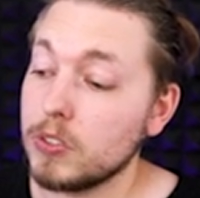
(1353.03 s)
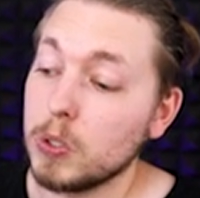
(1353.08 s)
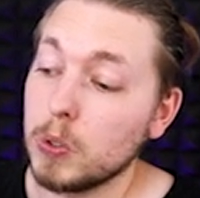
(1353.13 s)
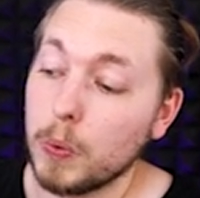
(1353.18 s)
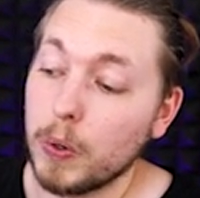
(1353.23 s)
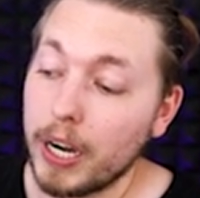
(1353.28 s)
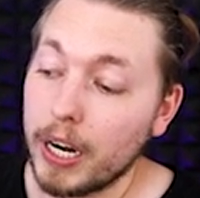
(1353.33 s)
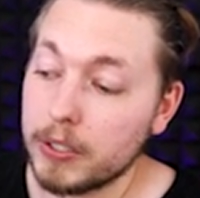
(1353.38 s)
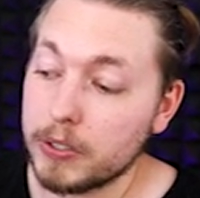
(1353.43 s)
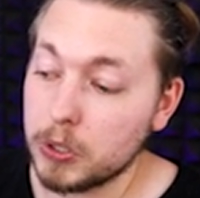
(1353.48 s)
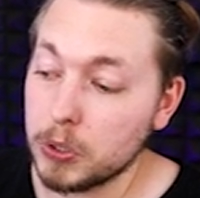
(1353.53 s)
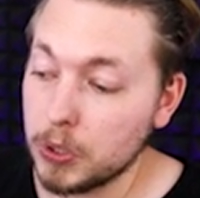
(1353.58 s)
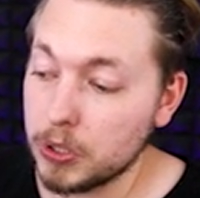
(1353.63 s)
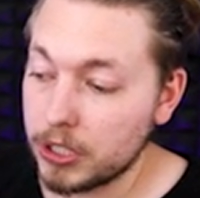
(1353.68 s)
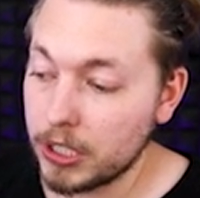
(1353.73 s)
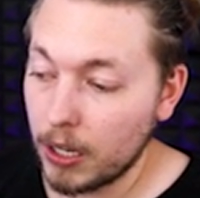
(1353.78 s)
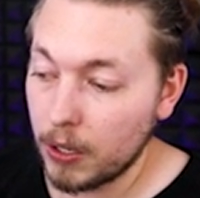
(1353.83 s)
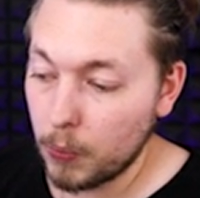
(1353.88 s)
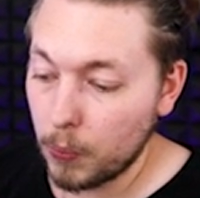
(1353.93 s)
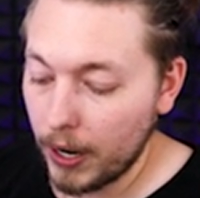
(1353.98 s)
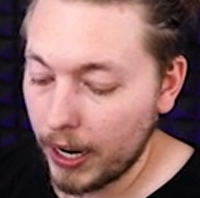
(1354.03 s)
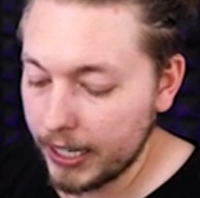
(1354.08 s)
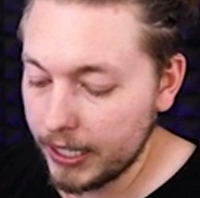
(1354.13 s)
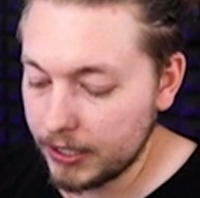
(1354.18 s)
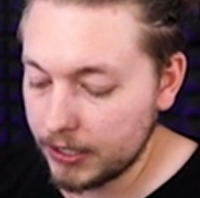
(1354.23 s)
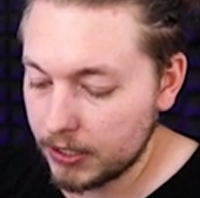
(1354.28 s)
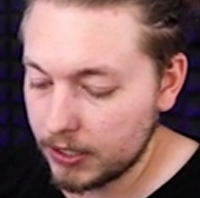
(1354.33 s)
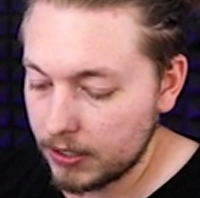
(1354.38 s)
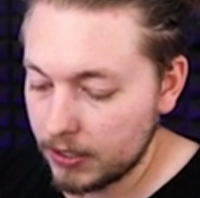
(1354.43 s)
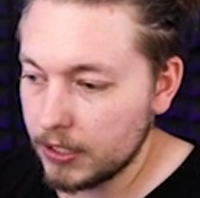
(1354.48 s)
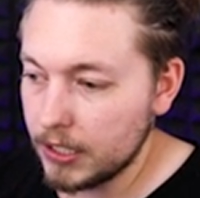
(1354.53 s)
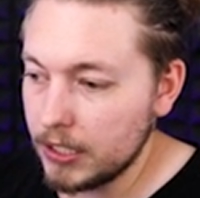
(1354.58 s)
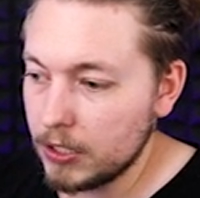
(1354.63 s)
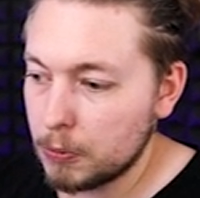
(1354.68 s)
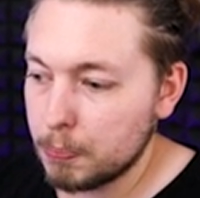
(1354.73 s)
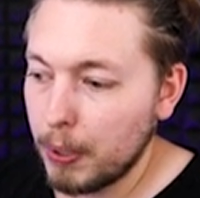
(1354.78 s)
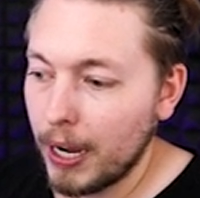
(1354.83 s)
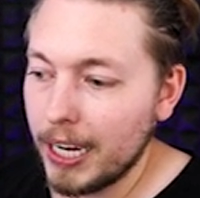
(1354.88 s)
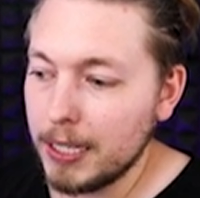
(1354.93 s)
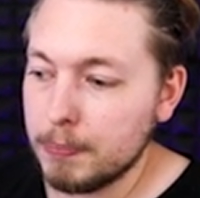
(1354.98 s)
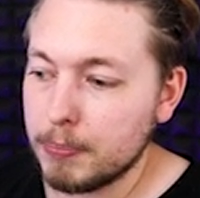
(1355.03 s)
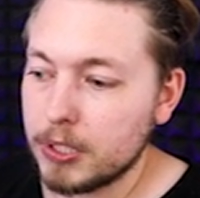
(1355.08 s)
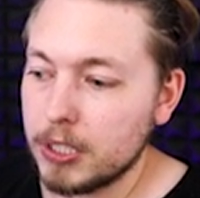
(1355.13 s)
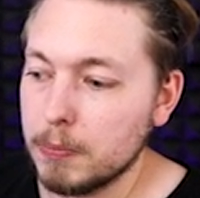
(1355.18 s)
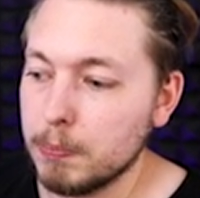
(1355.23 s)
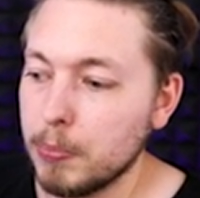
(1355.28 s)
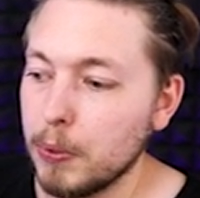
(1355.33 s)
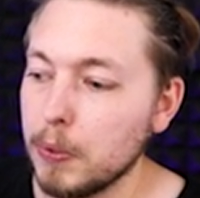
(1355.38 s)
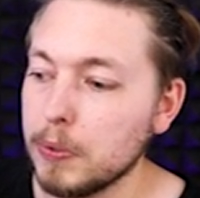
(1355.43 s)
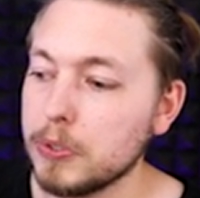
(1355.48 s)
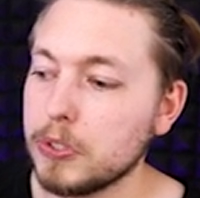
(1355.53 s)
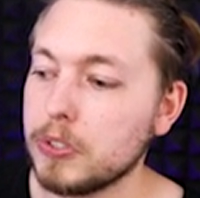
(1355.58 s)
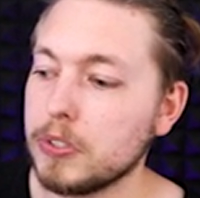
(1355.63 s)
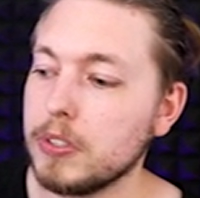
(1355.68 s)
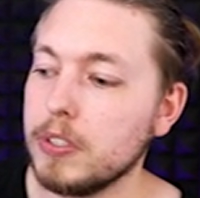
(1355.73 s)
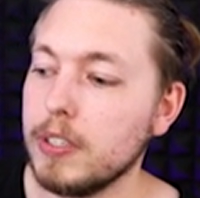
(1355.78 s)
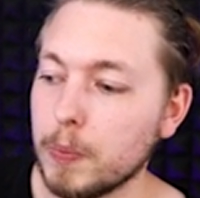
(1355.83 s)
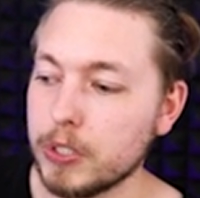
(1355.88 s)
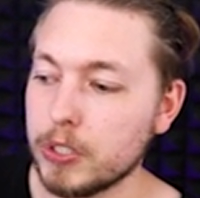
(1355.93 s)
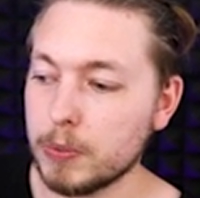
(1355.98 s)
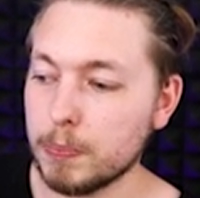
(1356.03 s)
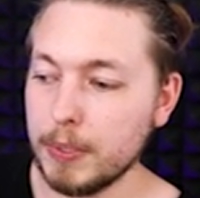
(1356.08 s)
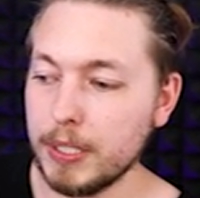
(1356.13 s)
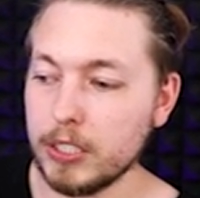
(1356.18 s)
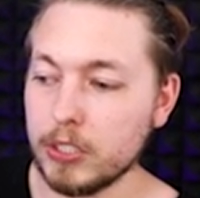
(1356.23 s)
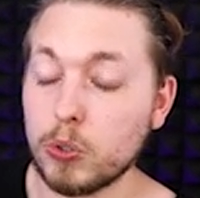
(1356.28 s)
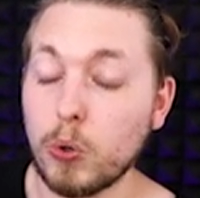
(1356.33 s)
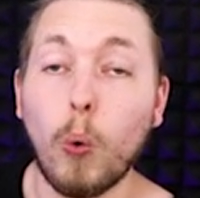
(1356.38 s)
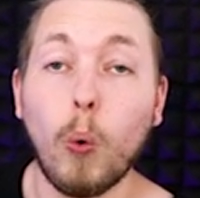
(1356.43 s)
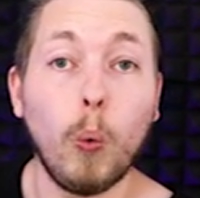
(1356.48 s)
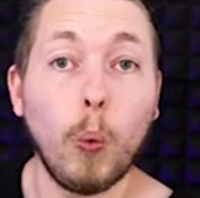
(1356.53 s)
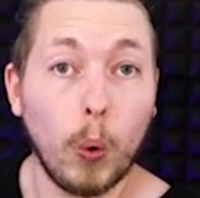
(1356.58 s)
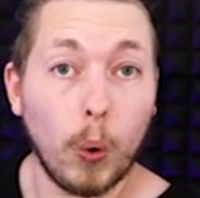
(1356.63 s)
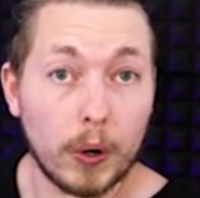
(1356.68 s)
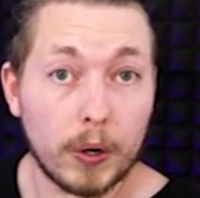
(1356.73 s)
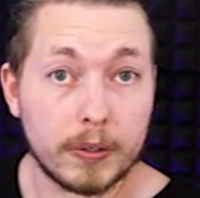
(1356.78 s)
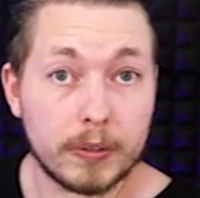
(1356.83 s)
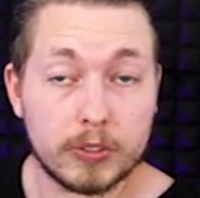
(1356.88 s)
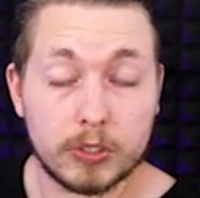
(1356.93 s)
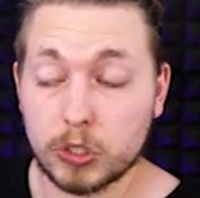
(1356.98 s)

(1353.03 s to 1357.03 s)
So what I'll do is I'll write these pipe symbols, which means or.